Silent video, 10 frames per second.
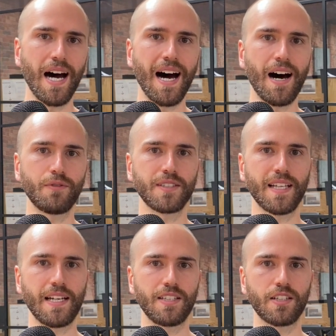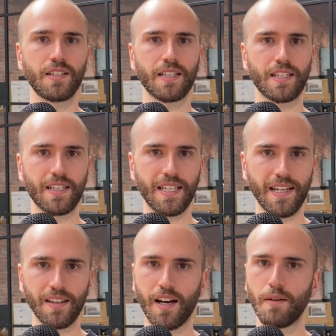after that, you can
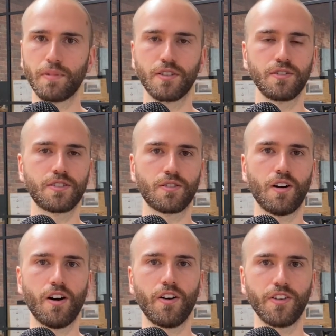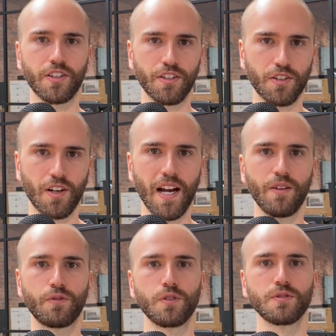get a line producer on, you can create
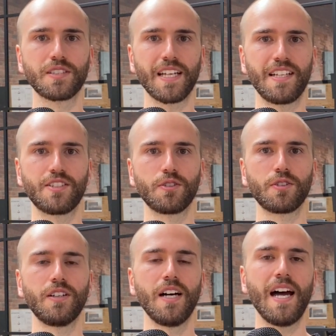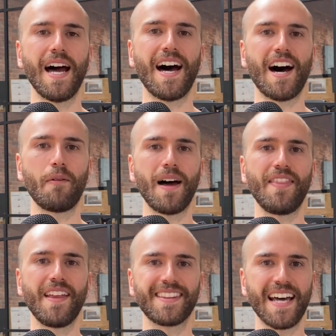a full schedule,
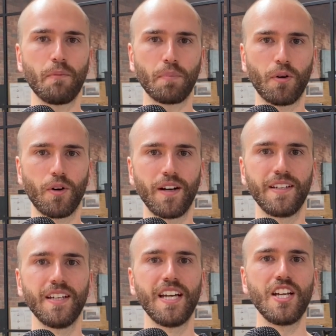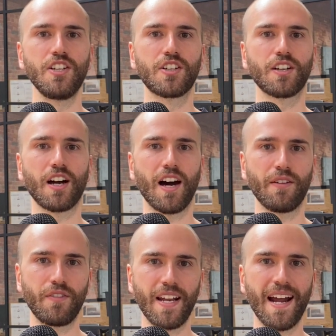and at that point, you can kind
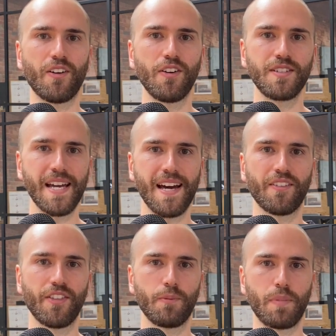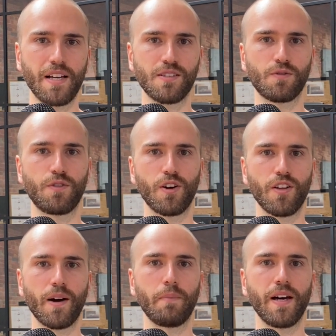of narrow down on the budget
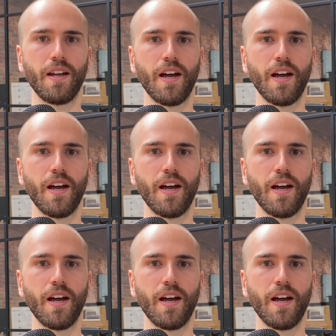further, but